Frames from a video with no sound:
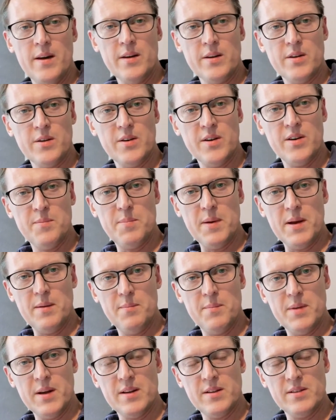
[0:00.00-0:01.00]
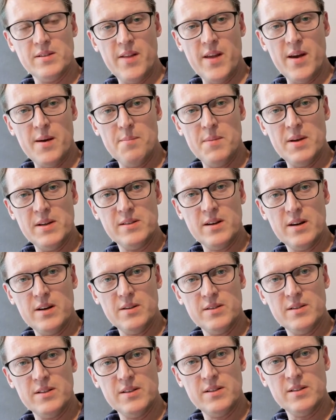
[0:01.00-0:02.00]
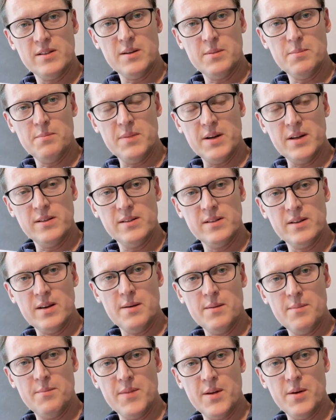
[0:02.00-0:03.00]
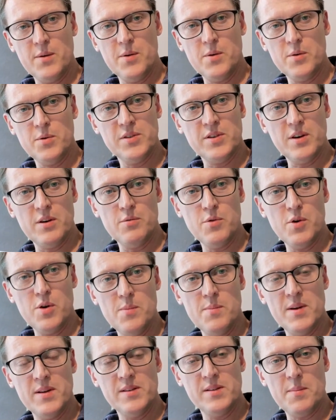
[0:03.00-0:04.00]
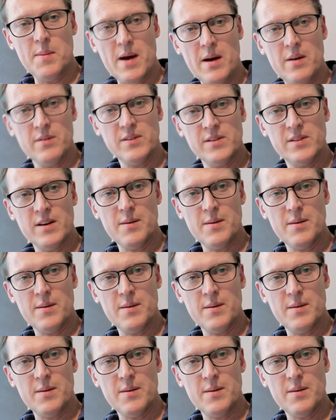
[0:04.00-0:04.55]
could have been because of their missile system, but there were also rumours about